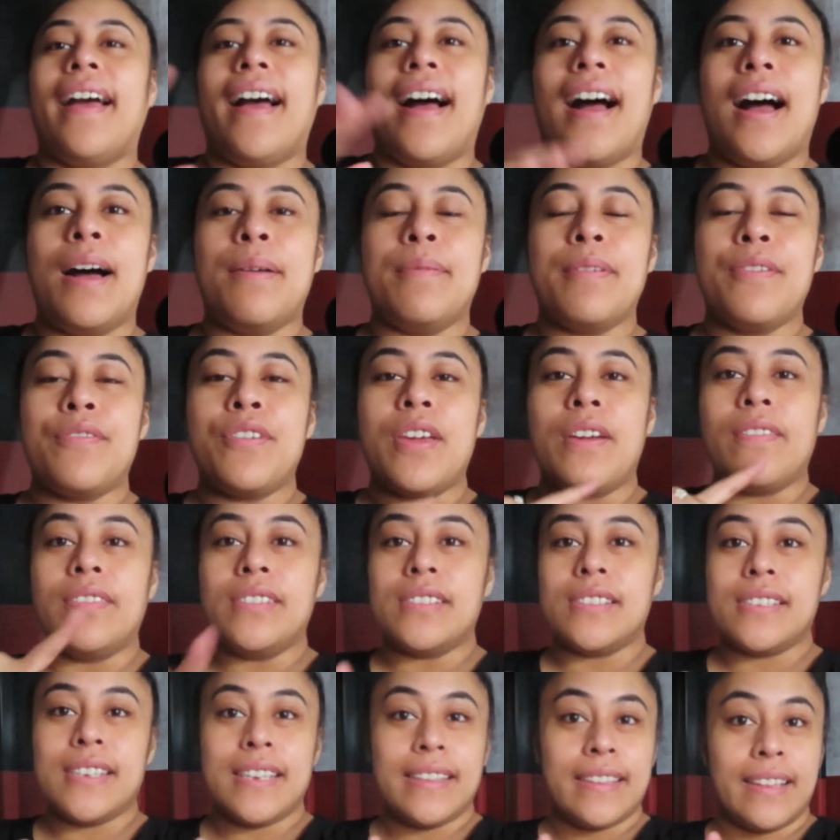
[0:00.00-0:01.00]
Um, if you
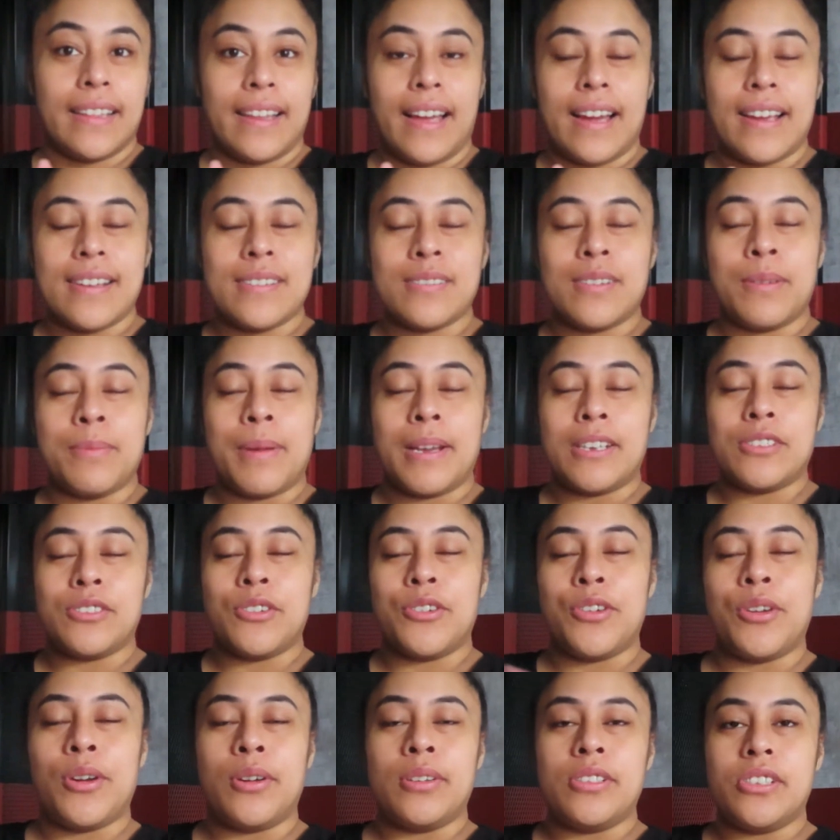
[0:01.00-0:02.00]
haven't seen the last one, make
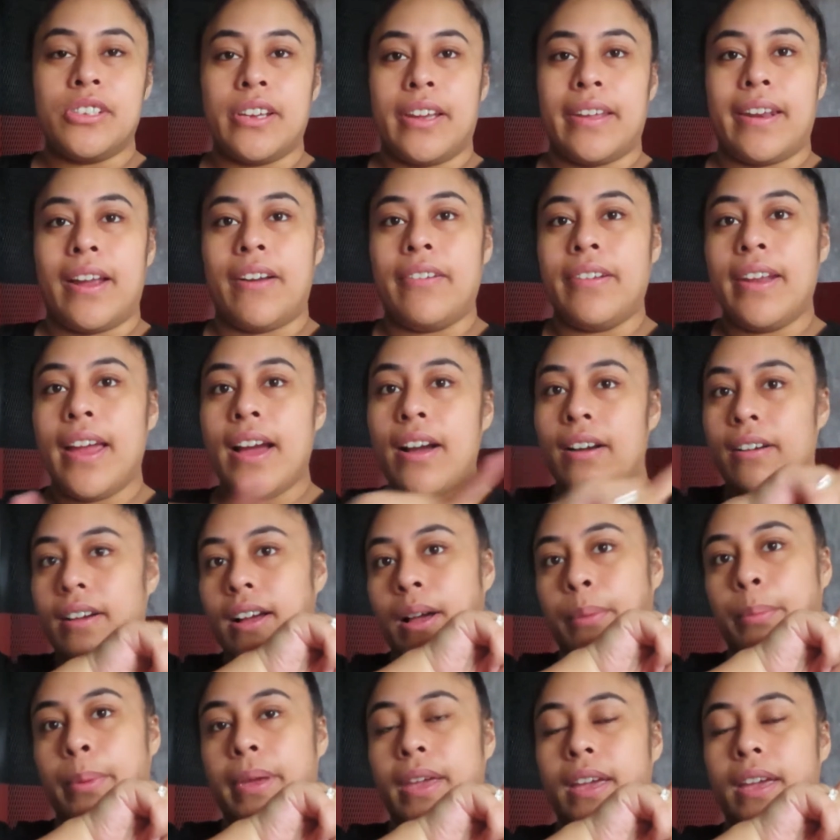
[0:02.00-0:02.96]
sure you go and check it out now, up